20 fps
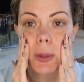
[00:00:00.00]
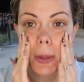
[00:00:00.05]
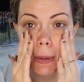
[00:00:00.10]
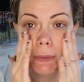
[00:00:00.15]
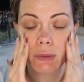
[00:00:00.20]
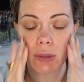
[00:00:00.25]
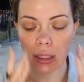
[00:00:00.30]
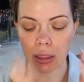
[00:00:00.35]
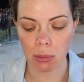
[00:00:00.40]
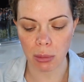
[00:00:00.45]
And I
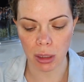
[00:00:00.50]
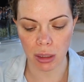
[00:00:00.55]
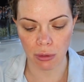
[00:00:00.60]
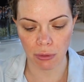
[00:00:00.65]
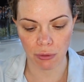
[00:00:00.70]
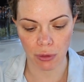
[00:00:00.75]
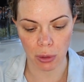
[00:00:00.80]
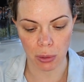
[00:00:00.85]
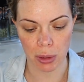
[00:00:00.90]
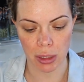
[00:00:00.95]
really wanna
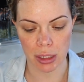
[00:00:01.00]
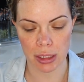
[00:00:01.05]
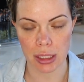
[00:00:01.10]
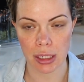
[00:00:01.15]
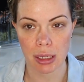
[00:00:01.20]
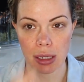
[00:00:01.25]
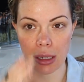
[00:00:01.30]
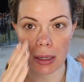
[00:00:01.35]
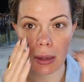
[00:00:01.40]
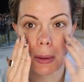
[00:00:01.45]

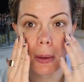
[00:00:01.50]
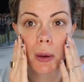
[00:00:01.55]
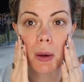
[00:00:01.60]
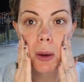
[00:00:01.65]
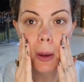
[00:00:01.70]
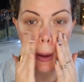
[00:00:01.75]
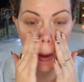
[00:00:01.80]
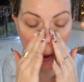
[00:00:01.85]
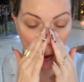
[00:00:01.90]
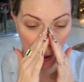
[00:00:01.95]
focus it
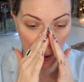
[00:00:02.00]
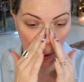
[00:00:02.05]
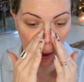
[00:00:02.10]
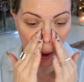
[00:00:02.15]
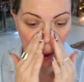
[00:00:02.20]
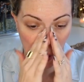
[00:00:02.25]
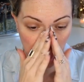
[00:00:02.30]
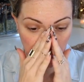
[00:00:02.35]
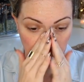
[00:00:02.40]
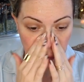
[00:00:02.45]

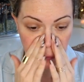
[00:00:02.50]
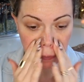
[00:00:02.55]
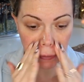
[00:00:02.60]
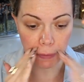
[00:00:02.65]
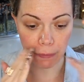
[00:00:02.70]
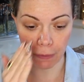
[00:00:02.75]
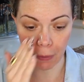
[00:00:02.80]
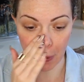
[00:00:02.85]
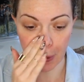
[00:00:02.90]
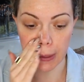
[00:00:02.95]
I really
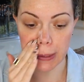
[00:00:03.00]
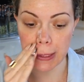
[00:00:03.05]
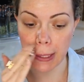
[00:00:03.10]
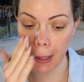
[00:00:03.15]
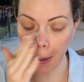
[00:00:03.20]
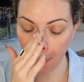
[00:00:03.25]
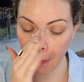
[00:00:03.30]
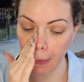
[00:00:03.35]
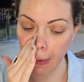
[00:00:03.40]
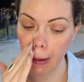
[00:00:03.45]
want to focus it
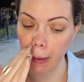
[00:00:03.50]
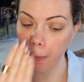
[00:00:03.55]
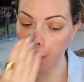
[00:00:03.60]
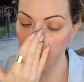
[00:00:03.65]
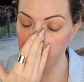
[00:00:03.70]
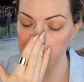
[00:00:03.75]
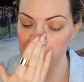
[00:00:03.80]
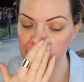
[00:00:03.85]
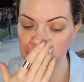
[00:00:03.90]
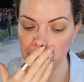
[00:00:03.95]
around
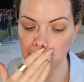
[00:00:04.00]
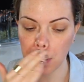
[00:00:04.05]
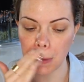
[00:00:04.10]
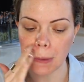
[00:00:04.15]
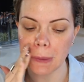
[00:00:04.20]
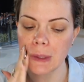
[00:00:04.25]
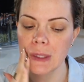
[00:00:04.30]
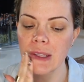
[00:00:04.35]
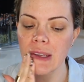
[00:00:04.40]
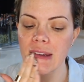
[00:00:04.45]
my
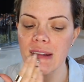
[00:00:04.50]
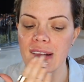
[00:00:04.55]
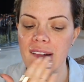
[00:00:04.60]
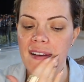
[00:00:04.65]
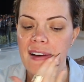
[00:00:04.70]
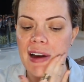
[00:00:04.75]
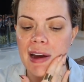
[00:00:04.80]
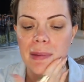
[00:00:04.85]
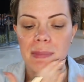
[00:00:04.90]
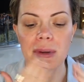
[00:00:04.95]
nose and
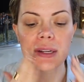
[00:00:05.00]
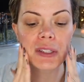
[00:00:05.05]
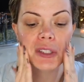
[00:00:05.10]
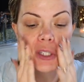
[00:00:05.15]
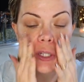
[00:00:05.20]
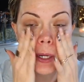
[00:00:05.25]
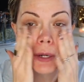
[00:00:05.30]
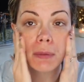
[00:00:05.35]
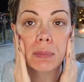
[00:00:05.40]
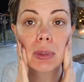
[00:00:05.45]
on my
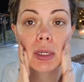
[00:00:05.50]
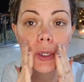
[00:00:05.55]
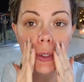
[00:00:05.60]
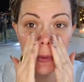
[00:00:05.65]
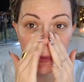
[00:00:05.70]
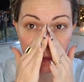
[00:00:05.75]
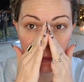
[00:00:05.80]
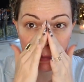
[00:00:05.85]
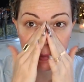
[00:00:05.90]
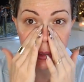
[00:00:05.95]
chin
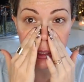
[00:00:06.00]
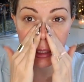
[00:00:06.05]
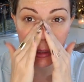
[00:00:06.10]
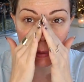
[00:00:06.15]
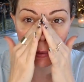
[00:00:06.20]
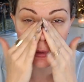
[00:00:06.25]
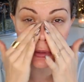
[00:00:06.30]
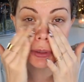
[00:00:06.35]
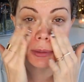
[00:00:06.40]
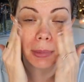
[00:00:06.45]
because for me,
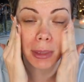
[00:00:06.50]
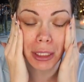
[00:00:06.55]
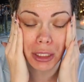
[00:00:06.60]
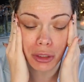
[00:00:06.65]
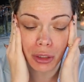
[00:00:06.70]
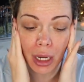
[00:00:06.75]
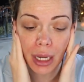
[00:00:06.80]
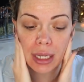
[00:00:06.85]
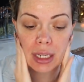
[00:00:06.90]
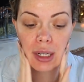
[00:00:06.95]
those are my
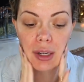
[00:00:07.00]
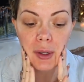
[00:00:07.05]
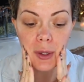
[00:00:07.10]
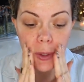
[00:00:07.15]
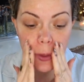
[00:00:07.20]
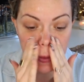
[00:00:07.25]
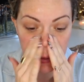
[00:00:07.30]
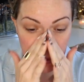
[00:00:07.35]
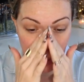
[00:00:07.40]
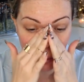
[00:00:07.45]
dry
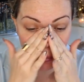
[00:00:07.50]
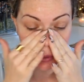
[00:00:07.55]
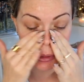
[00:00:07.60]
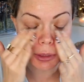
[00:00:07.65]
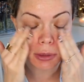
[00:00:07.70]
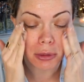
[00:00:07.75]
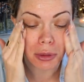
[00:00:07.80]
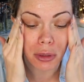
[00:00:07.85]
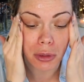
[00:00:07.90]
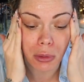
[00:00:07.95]
areas. I
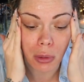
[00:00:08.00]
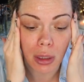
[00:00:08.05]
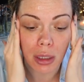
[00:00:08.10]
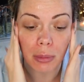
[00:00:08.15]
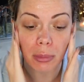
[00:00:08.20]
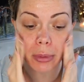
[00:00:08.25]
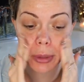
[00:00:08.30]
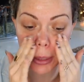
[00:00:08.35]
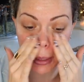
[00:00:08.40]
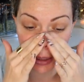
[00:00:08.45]
mean, you do want
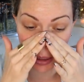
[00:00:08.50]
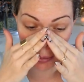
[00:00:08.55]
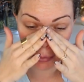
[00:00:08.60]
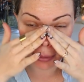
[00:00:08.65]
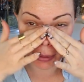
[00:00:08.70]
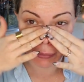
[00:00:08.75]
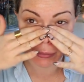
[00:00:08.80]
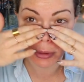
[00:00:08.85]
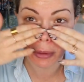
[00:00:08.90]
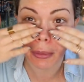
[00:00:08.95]
to bring it up
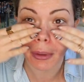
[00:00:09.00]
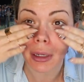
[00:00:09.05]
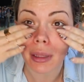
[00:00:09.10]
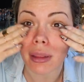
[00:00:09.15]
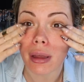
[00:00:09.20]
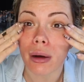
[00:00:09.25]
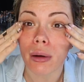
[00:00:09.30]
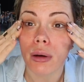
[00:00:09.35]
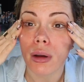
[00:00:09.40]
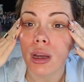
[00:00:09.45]
everywhere
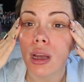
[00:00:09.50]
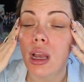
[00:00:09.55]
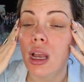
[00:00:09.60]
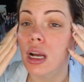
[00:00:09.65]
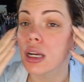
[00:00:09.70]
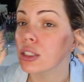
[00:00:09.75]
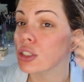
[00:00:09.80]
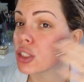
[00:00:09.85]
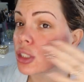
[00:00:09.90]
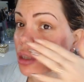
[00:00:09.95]
though.
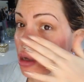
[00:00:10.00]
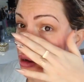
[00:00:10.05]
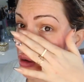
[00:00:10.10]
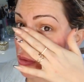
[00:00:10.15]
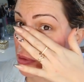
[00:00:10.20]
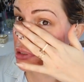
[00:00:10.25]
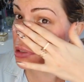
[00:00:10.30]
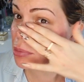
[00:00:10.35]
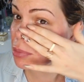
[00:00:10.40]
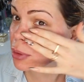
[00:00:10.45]
And you should
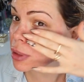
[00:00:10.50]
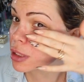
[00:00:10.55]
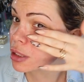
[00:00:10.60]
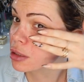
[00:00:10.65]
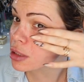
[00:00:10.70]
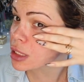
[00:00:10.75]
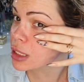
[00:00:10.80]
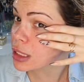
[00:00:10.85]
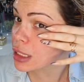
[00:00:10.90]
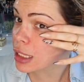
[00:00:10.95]
always bring
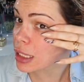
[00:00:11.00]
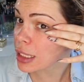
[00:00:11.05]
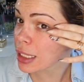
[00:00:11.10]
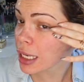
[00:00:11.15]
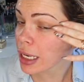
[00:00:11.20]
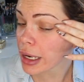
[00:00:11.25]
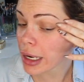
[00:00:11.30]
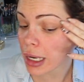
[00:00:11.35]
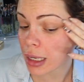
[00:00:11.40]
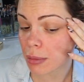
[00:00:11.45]
your
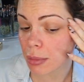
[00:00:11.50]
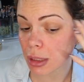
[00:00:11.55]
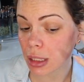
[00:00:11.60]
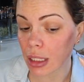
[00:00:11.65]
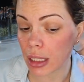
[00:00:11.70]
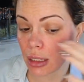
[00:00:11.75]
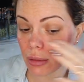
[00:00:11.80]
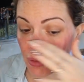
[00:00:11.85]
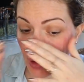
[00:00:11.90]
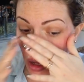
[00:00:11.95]
skincare, I
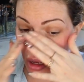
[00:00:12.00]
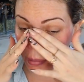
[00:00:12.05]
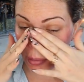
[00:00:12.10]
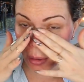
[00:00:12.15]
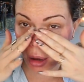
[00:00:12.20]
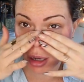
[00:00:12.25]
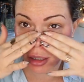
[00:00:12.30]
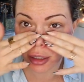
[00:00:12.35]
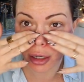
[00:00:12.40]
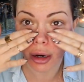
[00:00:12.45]
believe, up
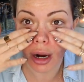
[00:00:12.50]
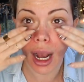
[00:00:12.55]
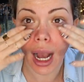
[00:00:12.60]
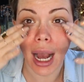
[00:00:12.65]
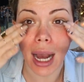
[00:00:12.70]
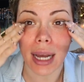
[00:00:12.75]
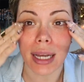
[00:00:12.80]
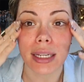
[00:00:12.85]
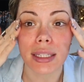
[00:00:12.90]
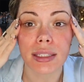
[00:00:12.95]
on your
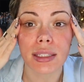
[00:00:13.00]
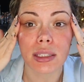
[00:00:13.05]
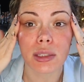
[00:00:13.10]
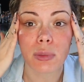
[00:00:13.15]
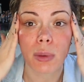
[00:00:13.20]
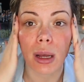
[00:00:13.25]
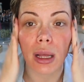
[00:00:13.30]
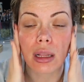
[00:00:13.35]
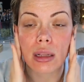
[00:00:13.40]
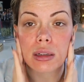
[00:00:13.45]
eyes as
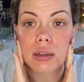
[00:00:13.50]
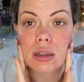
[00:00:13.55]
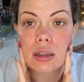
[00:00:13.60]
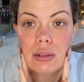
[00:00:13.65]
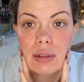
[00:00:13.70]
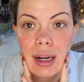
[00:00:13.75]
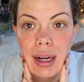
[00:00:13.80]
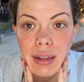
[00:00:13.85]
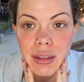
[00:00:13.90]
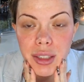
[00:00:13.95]
well
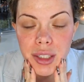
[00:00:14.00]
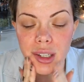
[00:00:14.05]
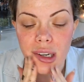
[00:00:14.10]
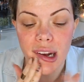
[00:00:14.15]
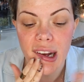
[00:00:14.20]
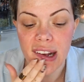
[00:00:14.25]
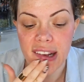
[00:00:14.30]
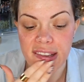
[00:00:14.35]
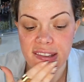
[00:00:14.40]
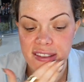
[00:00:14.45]
or around your
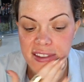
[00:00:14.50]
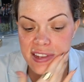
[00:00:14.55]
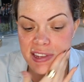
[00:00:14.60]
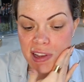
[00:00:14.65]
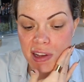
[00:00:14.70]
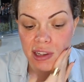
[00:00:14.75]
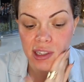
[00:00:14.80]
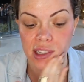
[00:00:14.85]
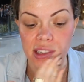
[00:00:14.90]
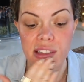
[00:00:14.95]
eyes as
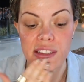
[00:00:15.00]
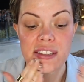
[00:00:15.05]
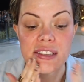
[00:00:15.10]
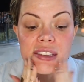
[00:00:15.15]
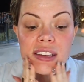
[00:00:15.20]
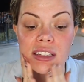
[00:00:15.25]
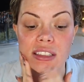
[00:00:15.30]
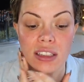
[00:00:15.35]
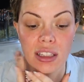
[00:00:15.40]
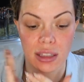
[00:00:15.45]
long as it
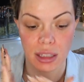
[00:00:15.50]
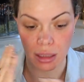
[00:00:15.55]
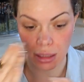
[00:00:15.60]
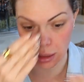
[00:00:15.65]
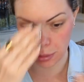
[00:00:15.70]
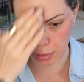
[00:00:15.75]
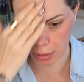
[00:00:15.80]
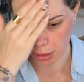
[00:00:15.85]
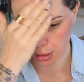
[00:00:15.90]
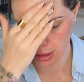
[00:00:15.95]
says on the
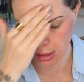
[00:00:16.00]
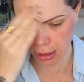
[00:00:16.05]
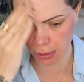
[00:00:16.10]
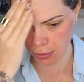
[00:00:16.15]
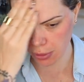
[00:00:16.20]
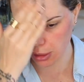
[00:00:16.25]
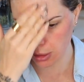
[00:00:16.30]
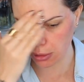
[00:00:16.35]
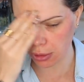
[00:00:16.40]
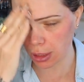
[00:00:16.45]
label it's
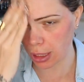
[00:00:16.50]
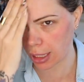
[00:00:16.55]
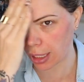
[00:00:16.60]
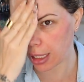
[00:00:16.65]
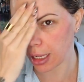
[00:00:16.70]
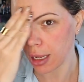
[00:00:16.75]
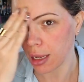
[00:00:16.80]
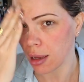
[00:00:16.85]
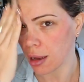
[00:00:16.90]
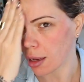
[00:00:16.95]
safe to do
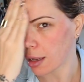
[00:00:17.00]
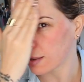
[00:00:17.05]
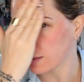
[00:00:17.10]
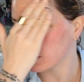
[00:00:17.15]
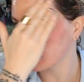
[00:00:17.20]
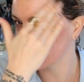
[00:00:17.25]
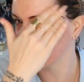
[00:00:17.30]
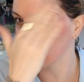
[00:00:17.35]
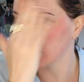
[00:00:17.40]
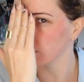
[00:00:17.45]
that. I
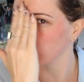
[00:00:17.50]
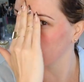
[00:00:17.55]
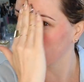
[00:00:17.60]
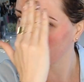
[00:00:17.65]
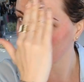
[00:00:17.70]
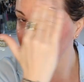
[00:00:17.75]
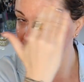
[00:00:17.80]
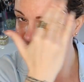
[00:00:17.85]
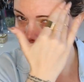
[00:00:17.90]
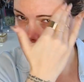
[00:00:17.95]
don't believe in
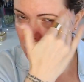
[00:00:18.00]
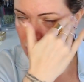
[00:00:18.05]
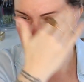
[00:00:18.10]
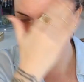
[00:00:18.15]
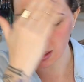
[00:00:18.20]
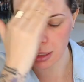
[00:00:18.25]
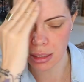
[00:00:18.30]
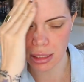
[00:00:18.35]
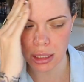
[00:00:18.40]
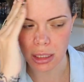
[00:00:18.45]
eye cream
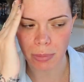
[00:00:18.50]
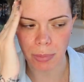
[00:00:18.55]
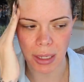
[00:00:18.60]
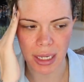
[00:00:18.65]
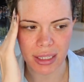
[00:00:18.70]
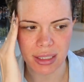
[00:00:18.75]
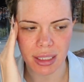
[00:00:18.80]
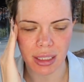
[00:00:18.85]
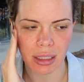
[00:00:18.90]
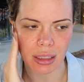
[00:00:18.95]
because it's
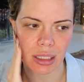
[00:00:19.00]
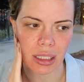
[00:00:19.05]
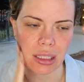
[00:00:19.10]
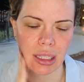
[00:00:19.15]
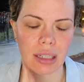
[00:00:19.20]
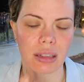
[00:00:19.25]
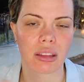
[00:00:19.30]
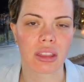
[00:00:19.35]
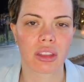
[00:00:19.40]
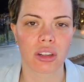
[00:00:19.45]
basically
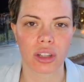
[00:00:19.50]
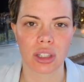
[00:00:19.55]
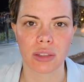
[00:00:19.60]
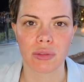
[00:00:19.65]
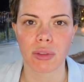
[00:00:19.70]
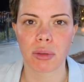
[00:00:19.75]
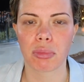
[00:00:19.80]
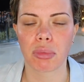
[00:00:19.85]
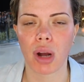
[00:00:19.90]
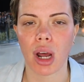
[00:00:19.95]
like a third
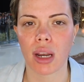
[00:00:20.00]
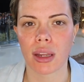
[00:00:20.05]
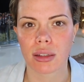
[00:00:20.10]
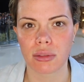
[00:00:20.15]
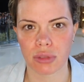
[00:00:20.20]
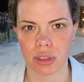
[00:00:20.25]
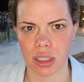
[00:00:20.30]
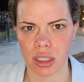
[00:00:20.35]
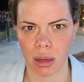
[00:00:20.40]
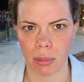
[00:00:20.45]
of the
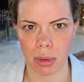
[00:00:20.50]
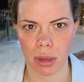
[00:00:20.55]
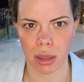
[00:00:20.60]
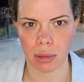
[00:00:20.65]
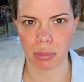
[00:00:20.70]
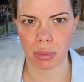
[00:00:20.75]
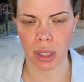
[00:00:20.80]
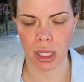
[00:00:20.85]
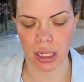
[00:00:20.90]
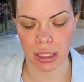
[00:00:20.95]
product for double
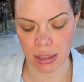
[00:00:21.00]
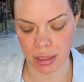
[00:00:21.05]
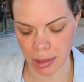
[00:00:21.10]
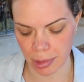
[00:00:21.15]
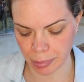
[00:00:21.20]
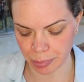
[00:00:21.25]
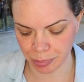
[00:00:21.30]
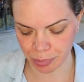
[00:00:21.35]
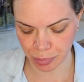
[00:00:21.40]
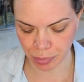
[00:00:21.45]
the price.